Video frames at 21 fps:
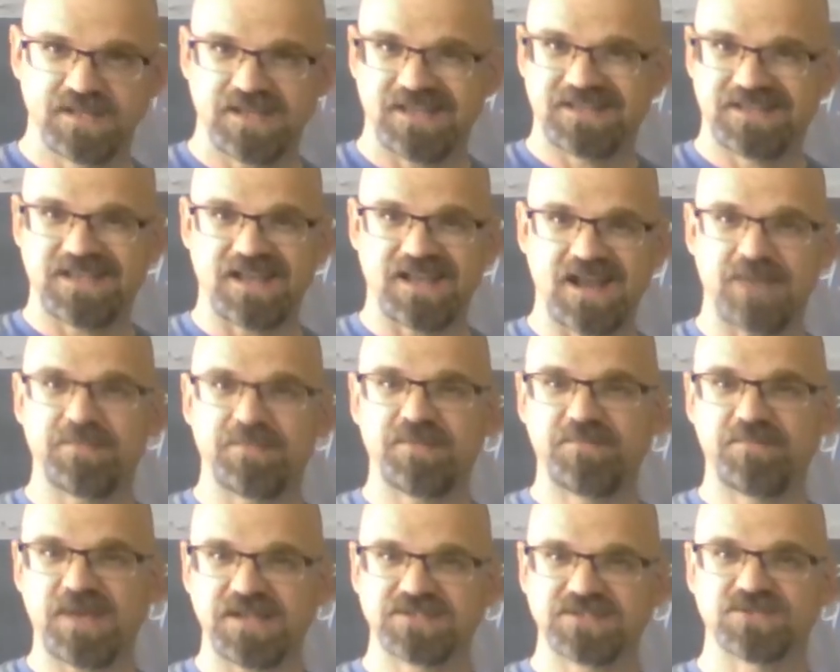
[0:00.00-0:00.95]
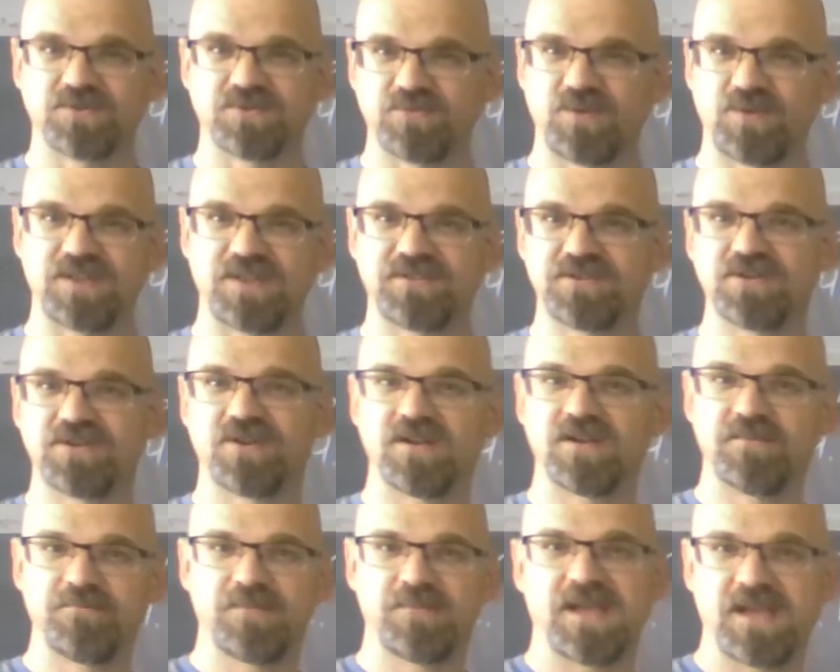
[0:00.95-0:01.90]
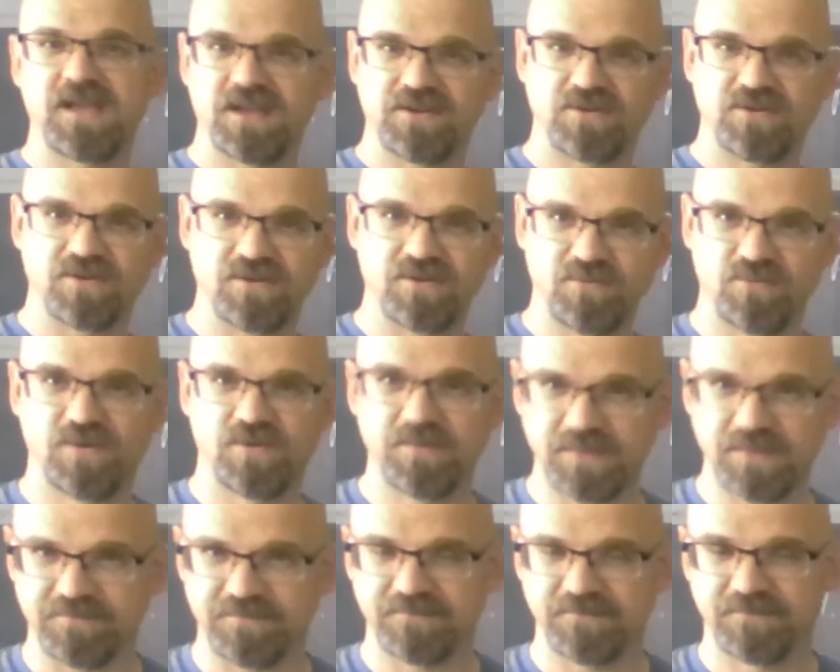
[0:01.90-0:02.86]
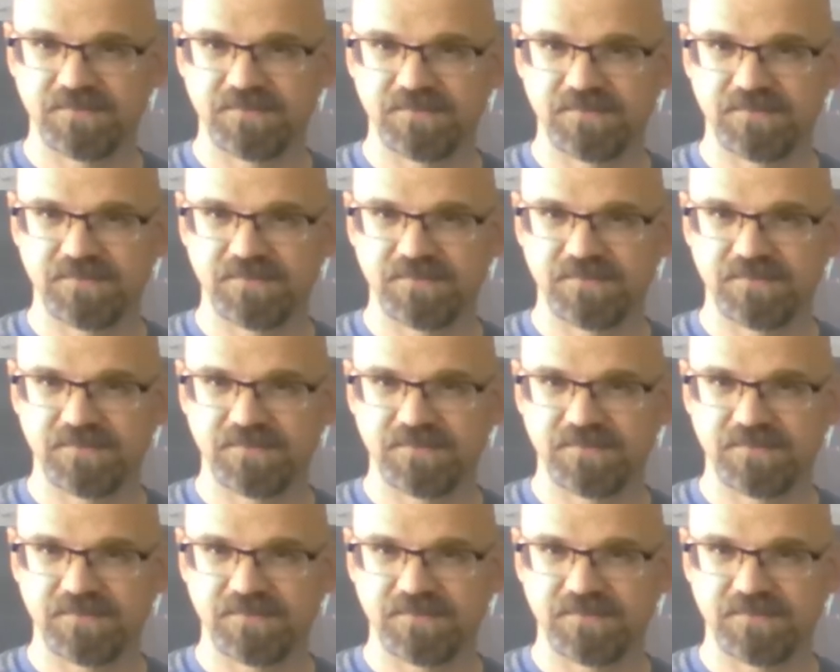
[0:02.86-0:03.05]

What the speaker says: It cannot be based on whether you're a man or a woman.